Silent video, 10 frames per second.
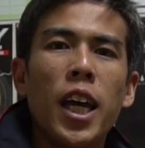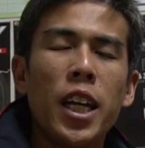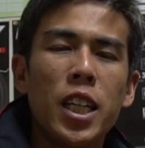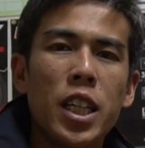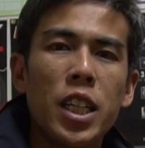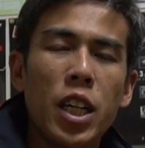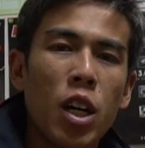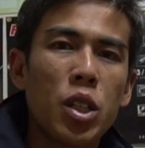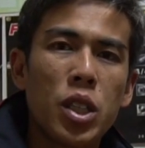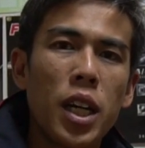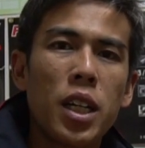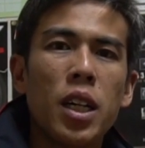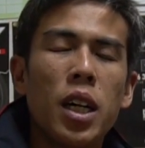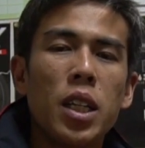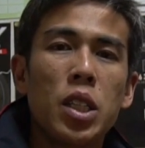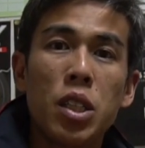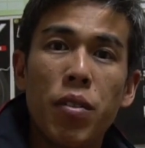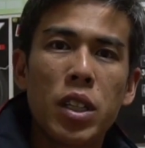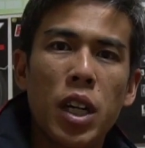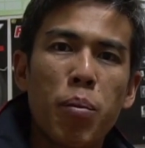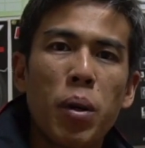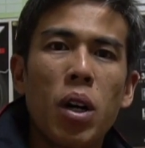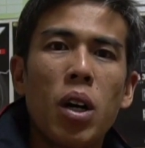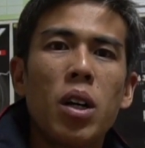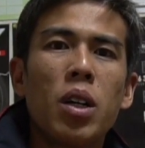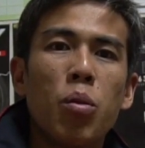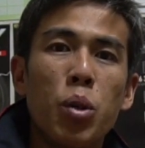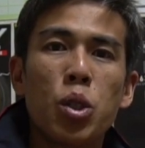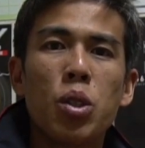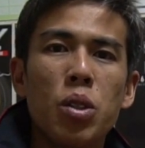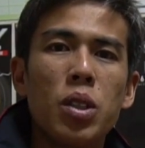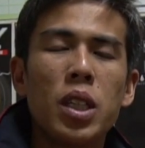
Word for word: and the Civic Type R original,